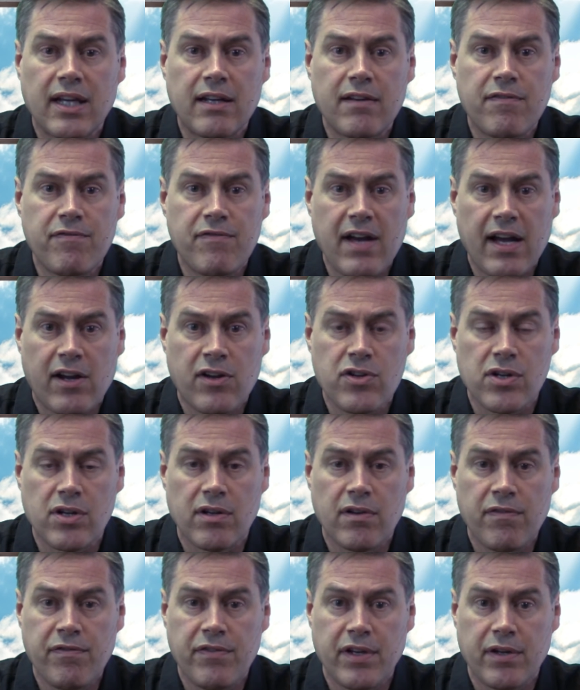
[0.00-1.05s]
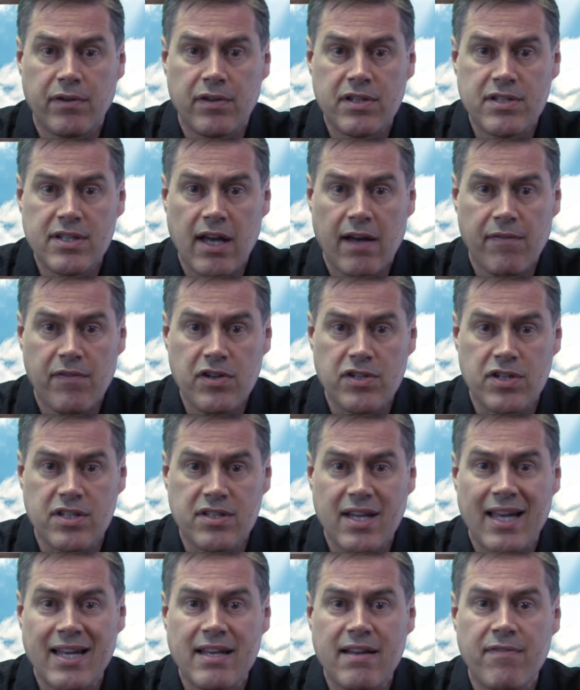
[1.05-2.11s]
infection of fear and selfishness
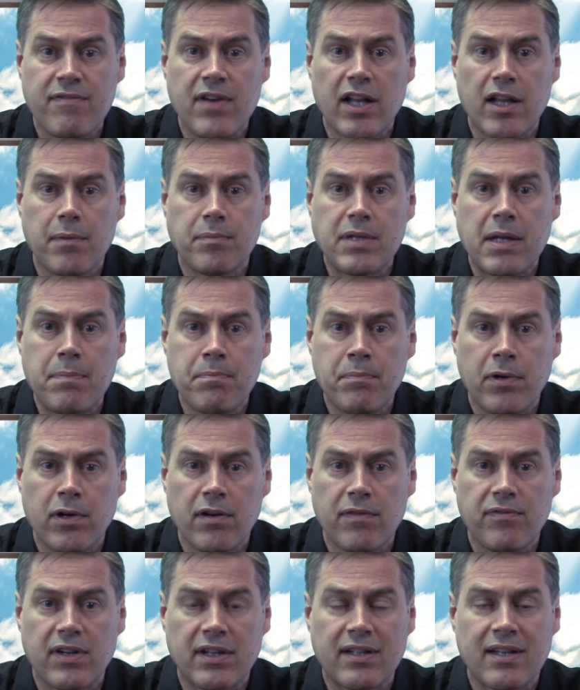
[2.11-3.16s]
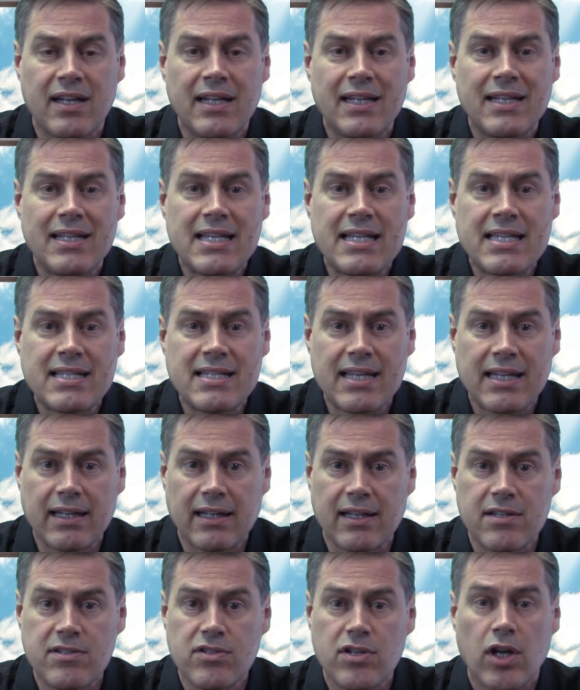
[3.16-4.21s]
and developed a perfect,
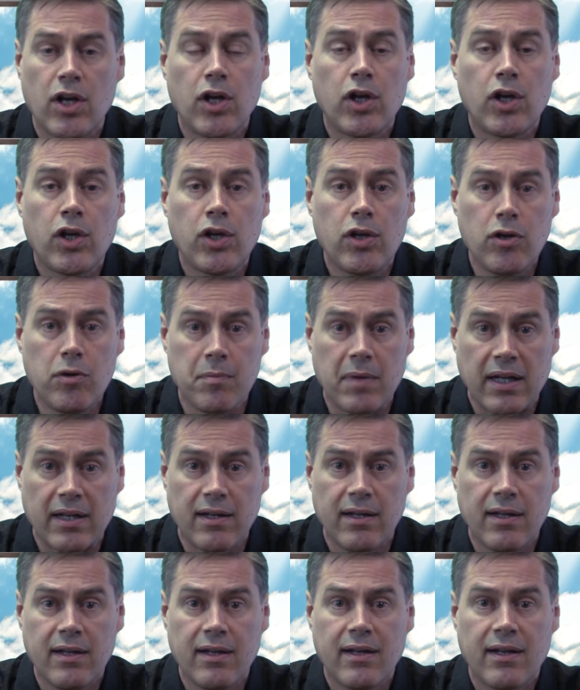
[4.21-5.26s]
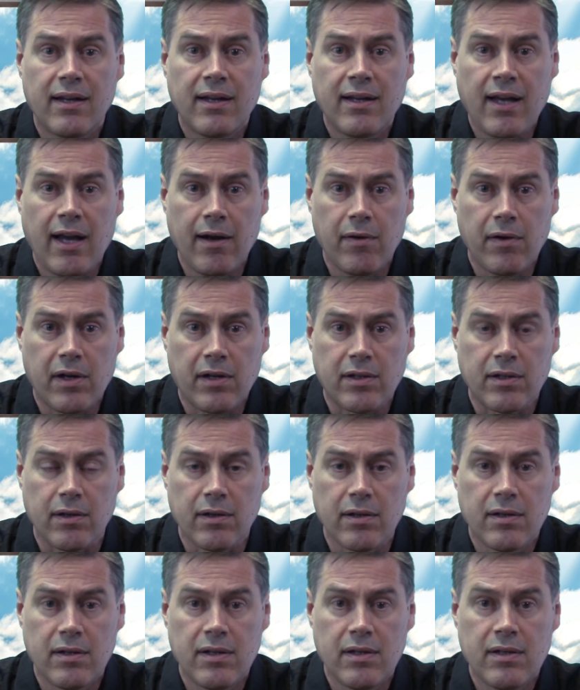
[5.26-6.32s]
sinless human character,